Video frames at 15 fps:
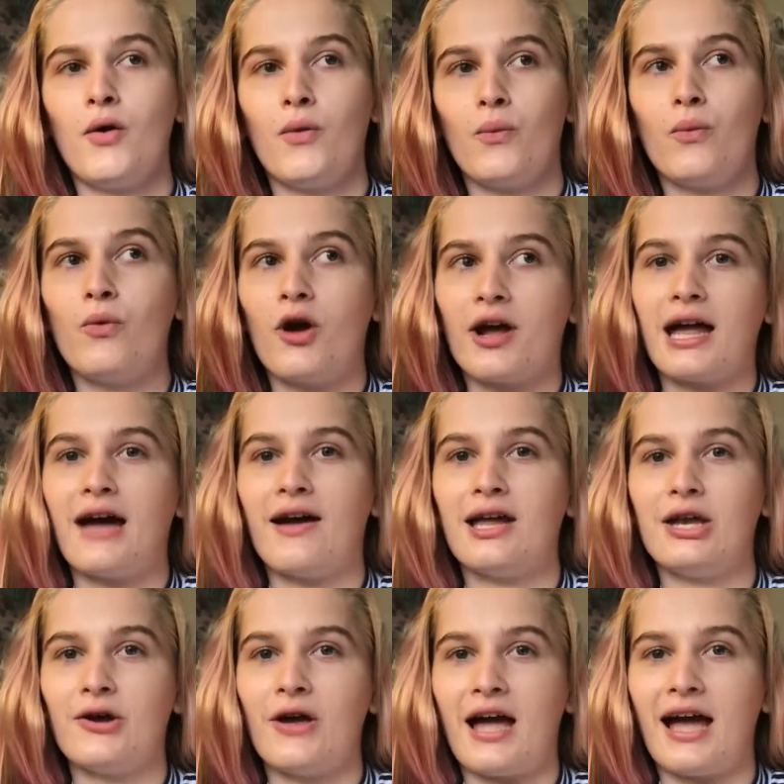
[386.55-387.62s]
work out in
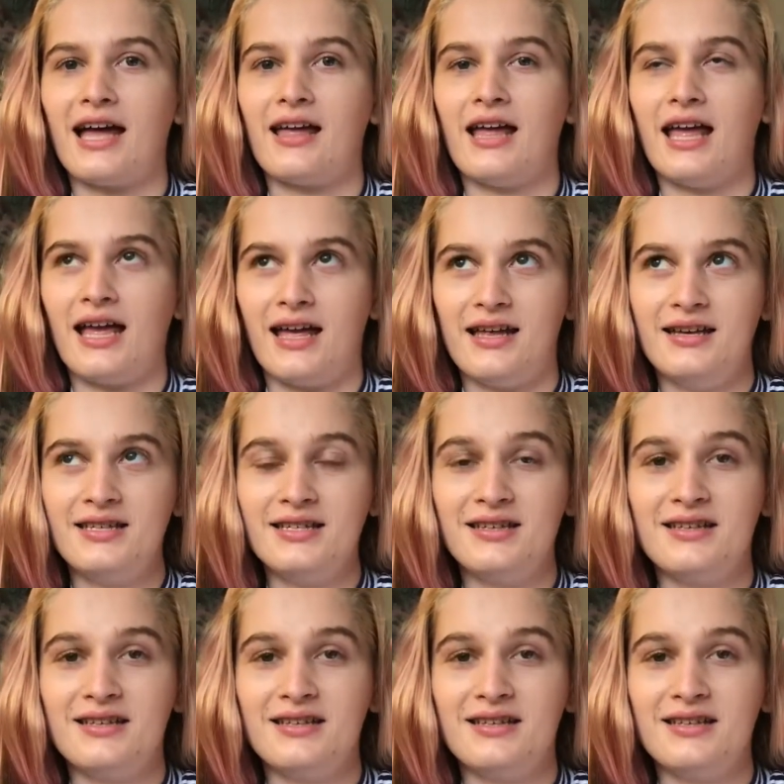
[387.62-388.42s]
your head